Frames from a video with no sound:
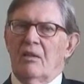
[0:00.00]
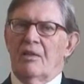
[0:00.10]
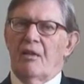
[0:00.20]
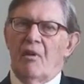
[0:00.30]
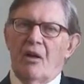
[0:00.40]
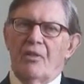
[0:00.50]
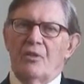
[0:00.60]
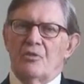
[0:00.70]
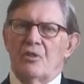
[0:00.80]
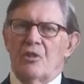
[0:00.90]
There are
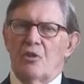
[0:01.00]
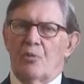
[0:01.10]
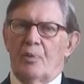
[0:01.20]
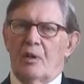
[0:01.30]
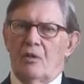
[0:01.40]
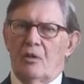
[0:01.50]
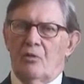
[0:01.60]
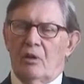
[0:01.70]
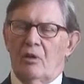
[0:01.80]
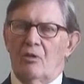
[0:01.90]
those in the European
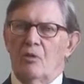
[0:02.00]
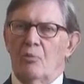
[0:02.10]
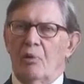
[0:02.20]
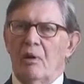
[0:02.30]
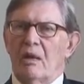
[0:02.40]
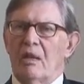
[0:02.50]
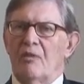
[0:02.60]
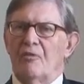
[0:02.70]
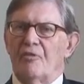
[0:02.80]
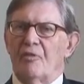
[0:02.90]
Union who
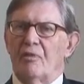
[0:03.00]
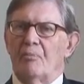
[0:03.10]
believe